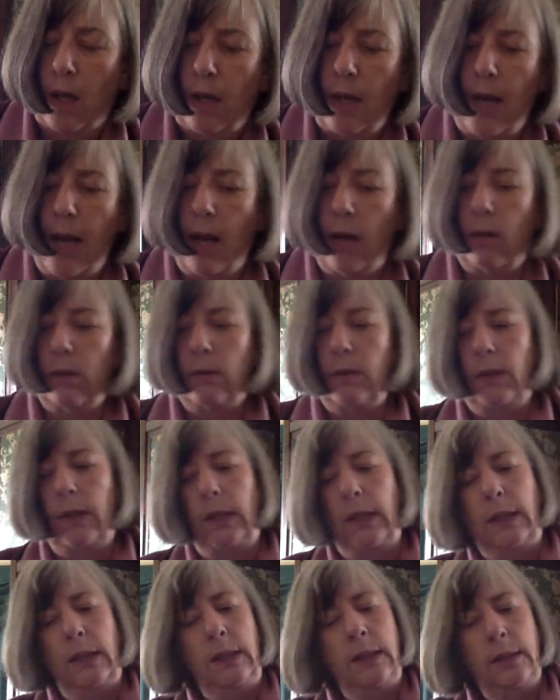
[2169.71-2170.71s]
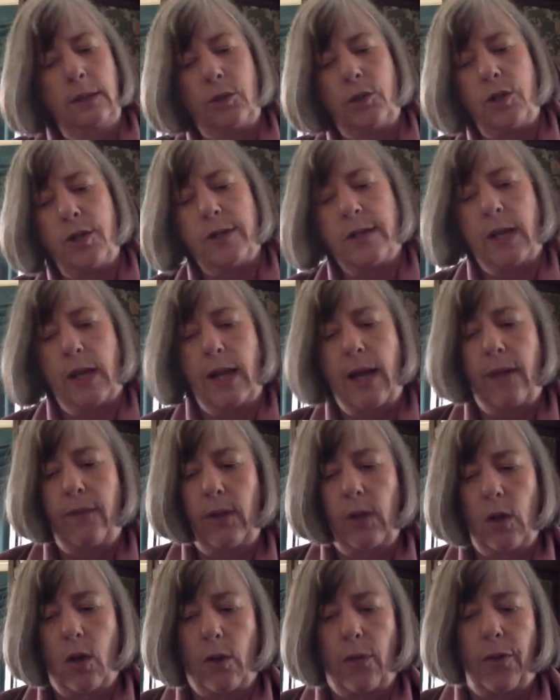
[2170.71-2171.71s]
Now, she's going to have
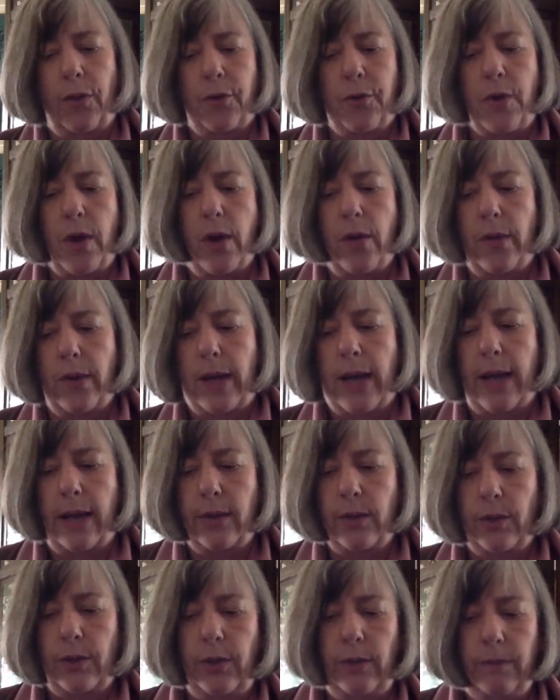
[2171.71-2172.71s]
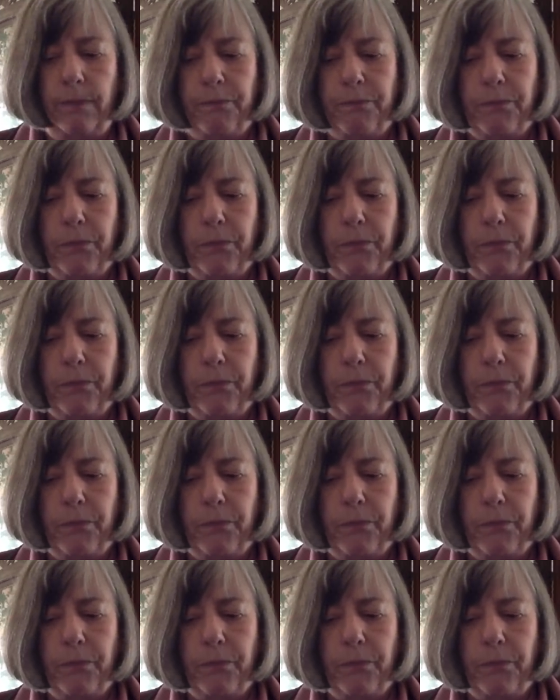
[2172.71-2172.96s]
a lot thrown at her.